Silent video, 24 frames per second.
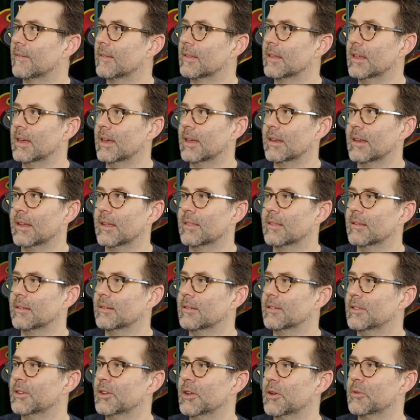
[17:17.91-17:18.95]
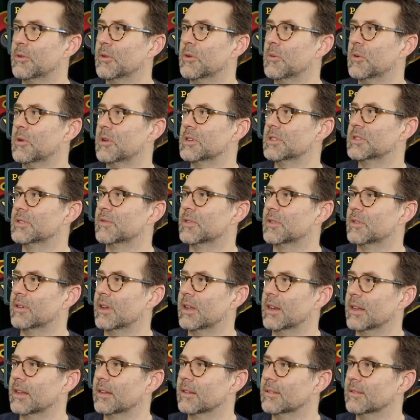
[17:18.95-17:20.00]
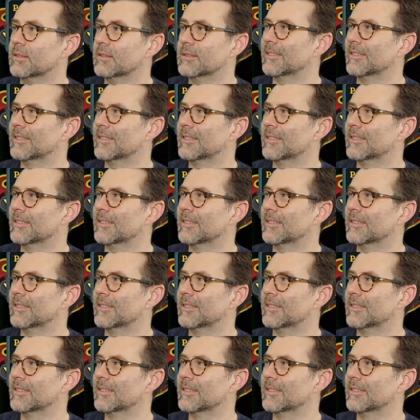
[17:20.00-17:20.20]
Yeah, nothing. No rewards for running.